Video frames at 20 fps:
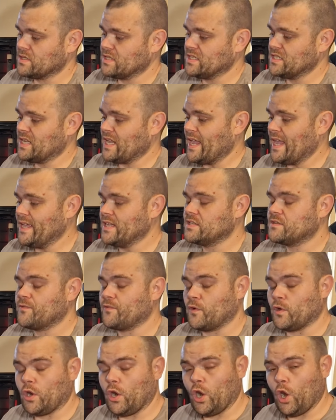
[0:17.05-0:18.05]
Now this
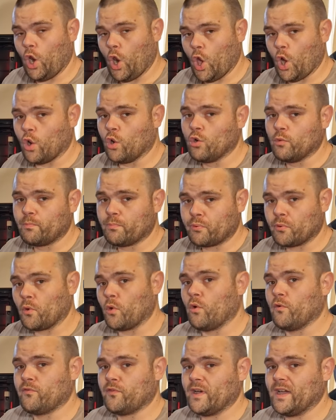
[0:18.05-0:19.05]
is for low
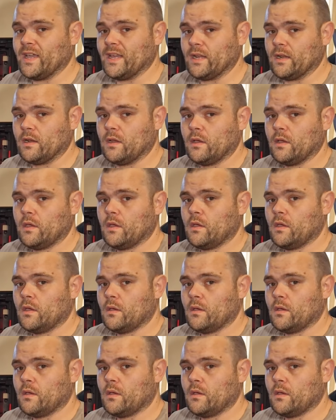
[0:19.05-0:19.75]
profile